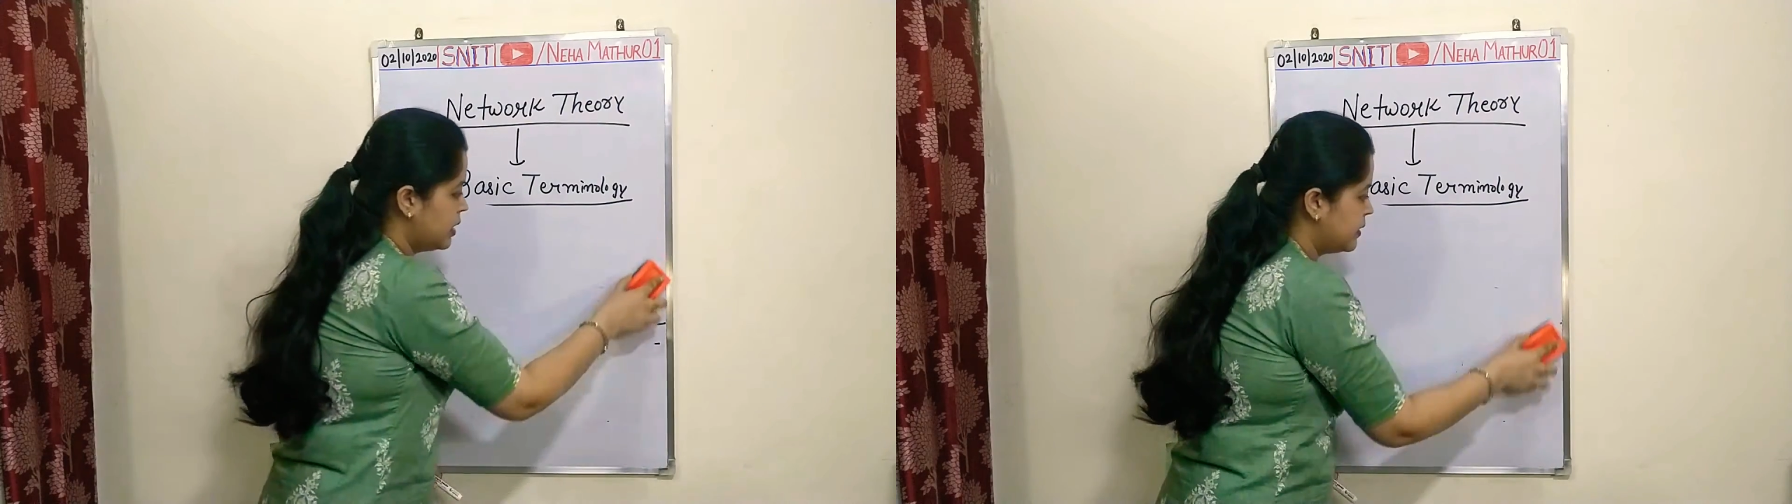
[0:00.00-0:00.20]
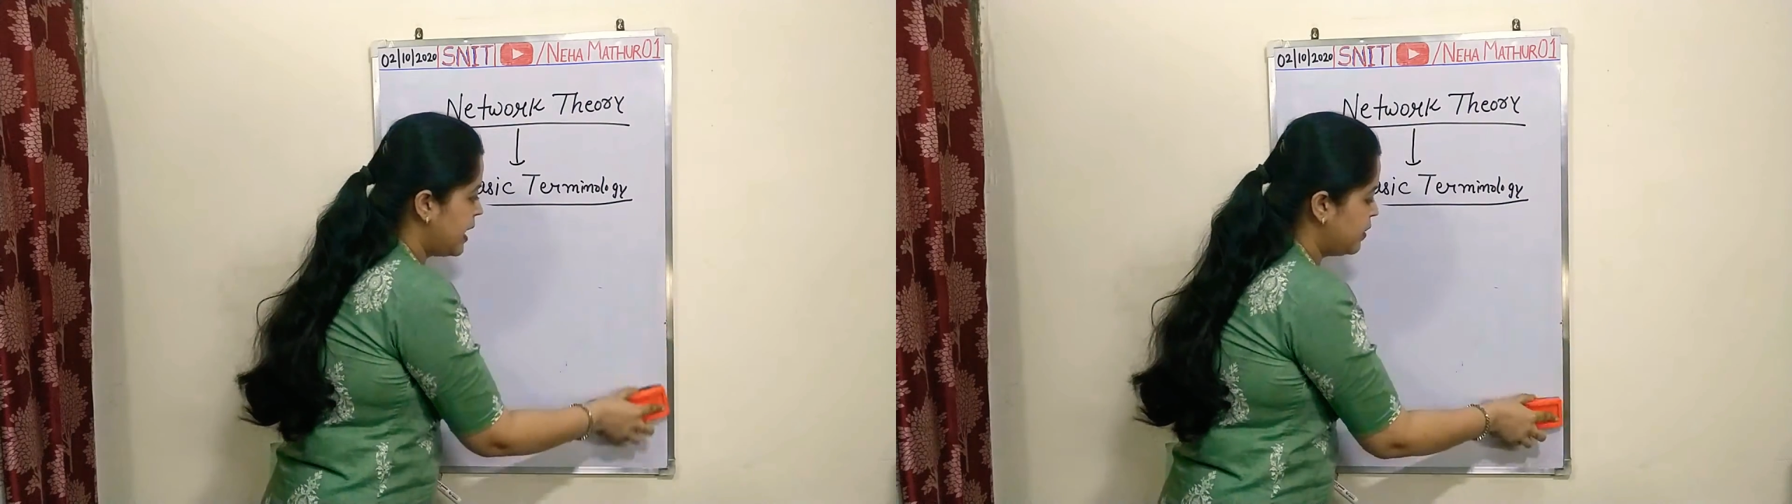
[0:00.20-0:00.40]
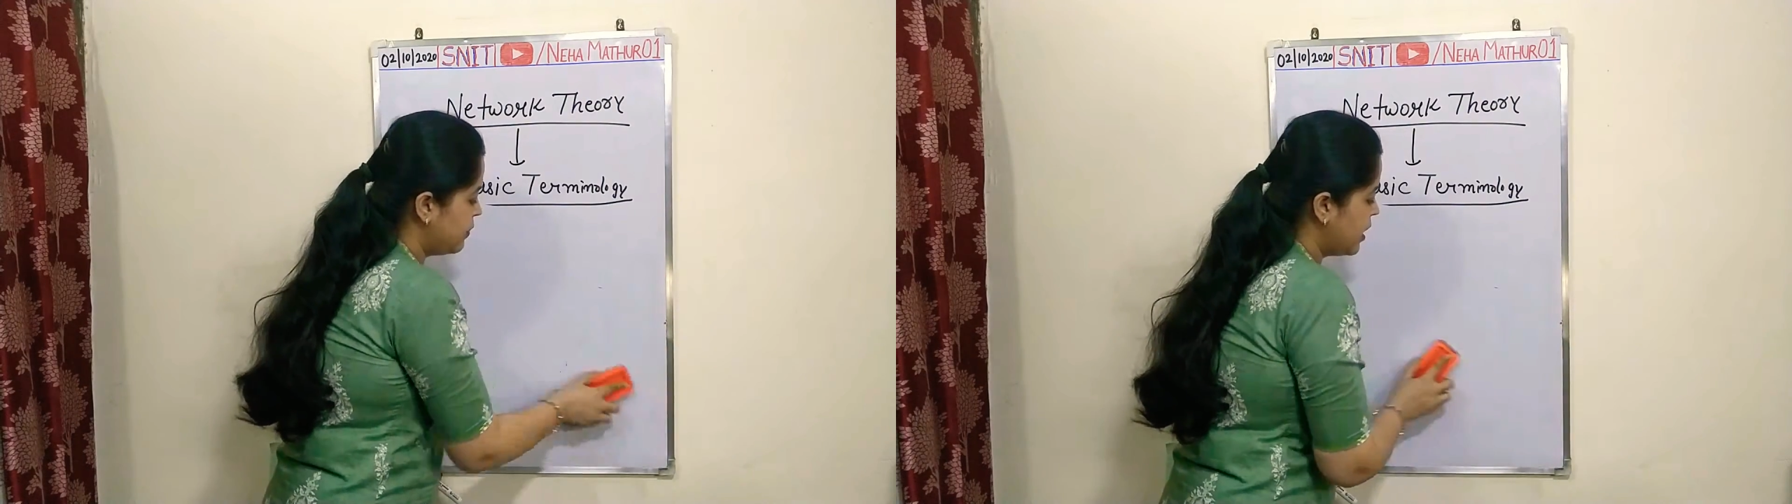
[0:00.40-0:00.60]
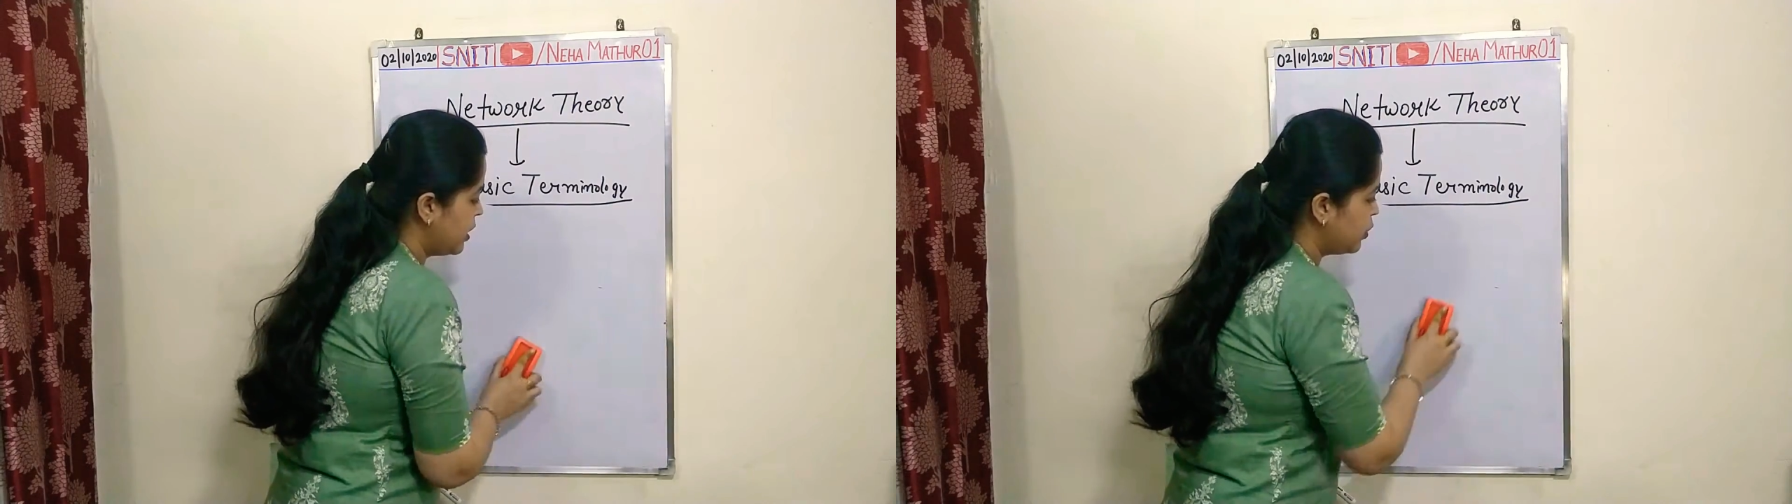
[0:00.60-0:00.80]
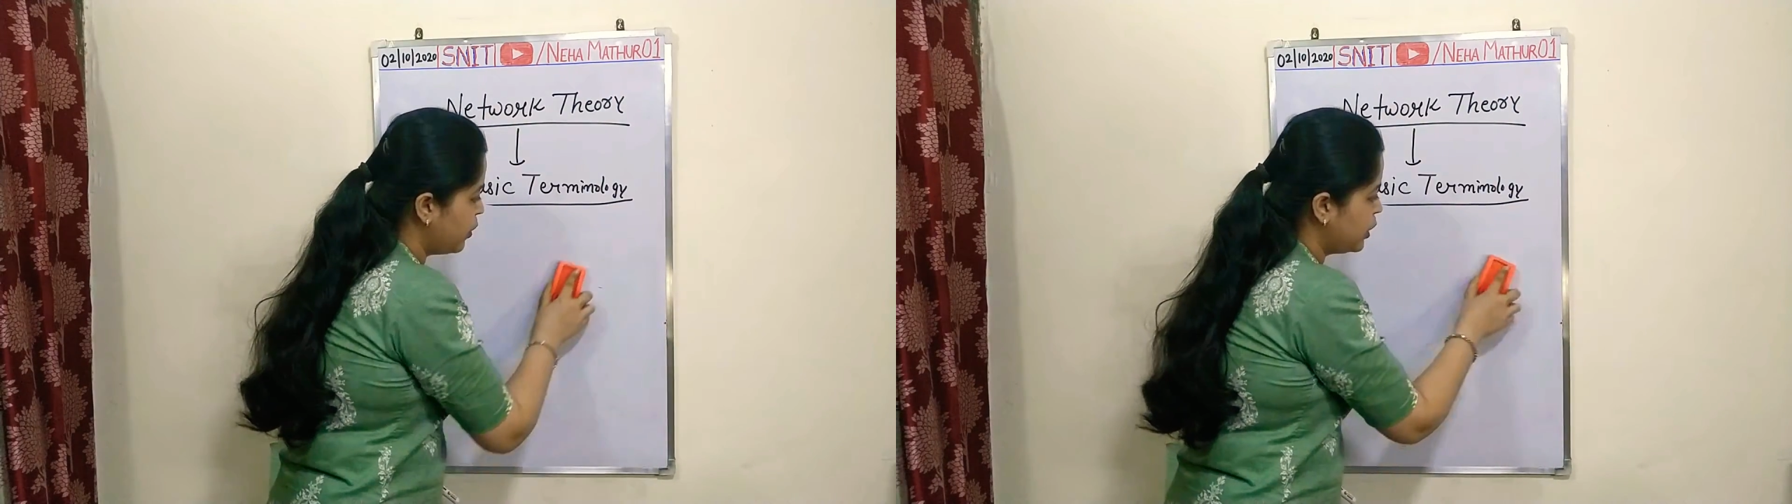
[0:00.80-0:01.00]
that we
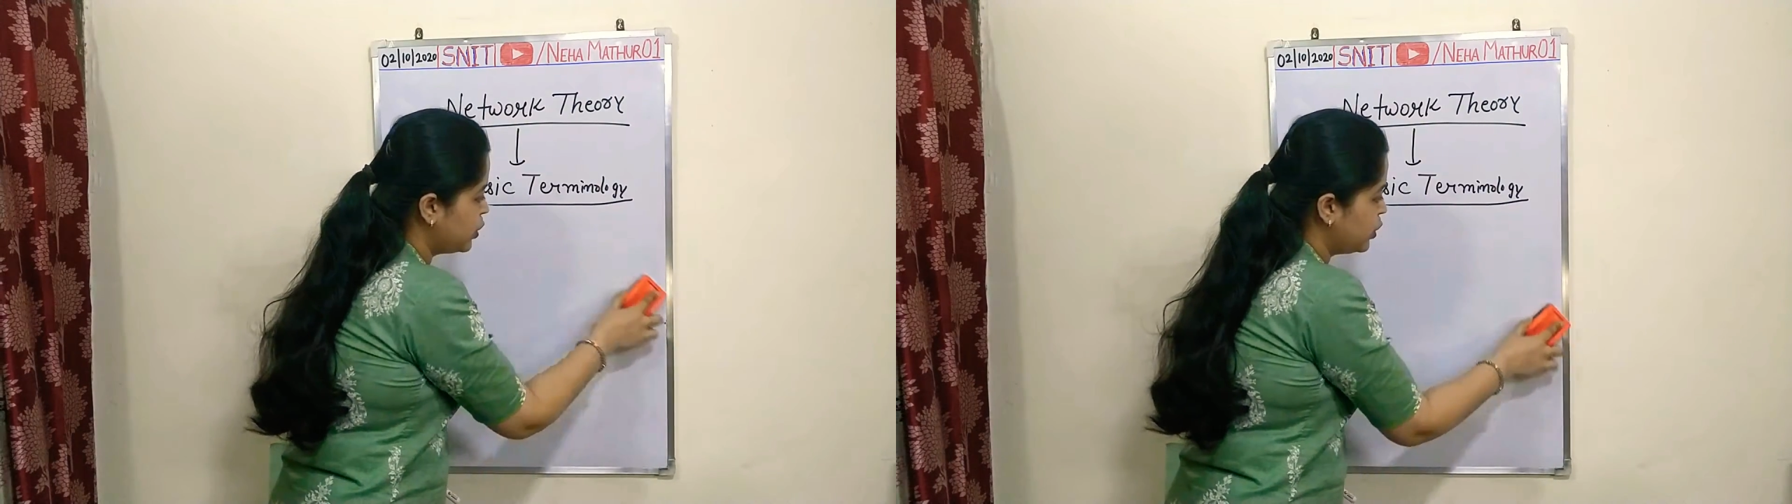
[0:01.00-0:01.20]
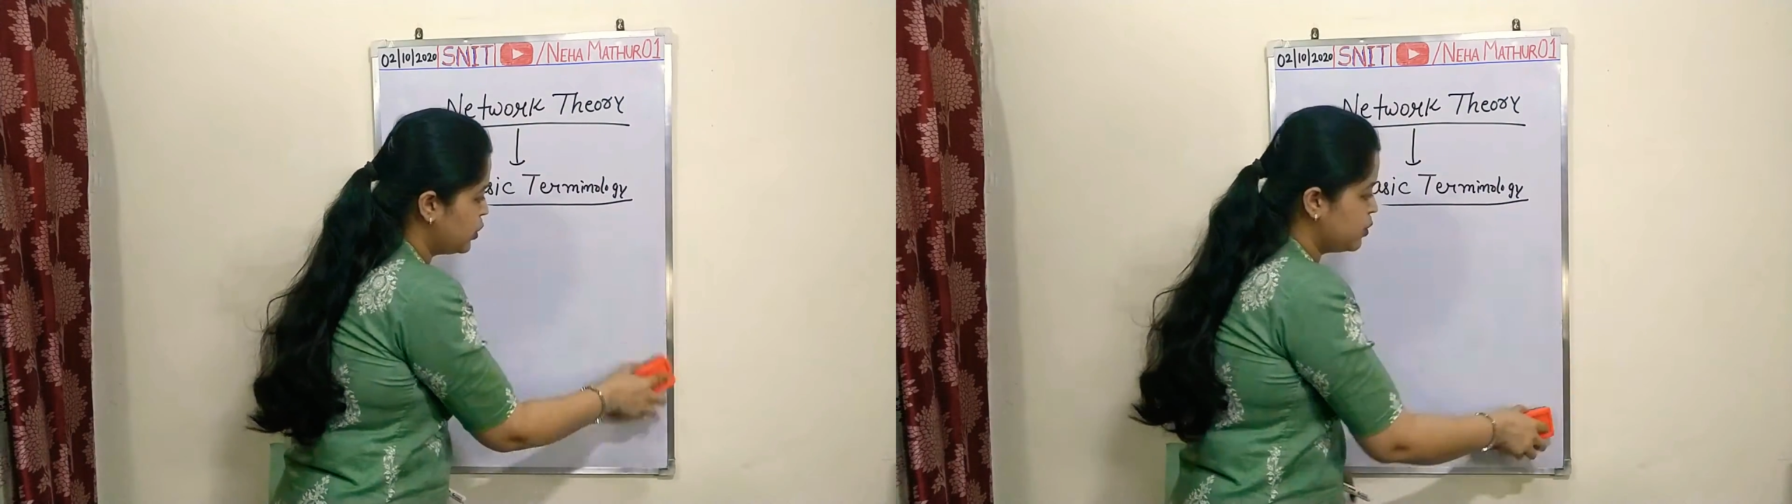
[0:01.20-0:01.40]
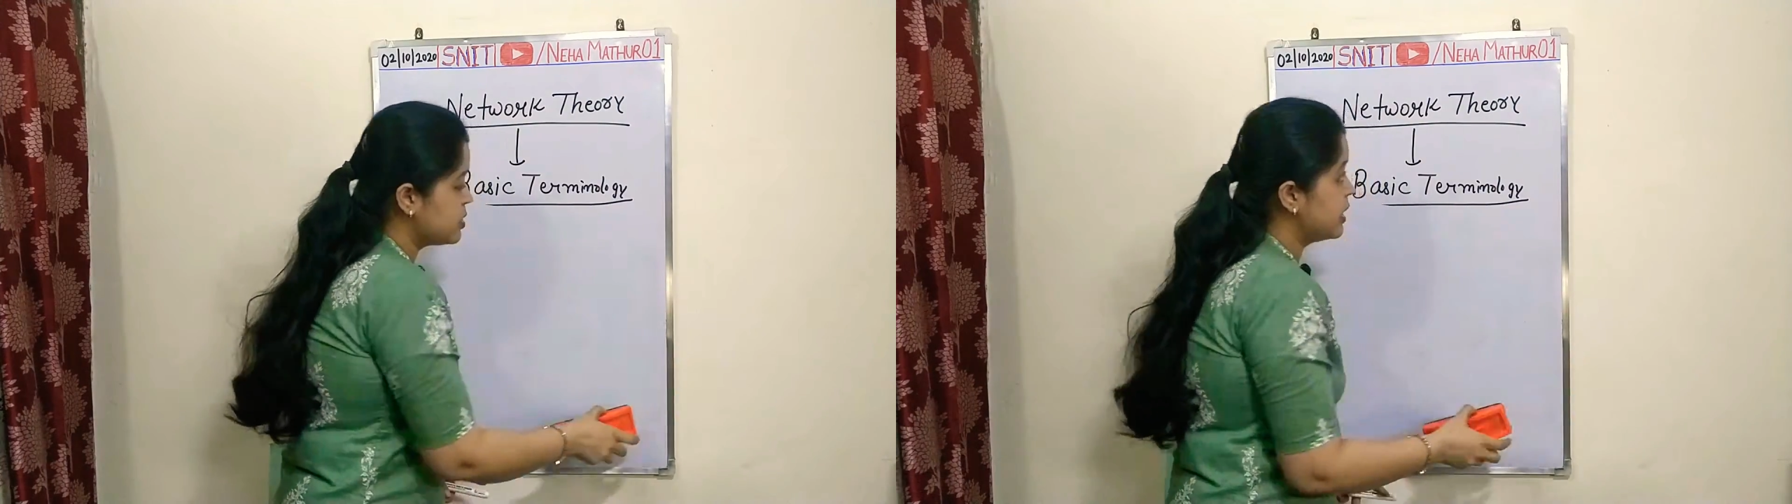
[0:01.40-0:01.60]
are going to use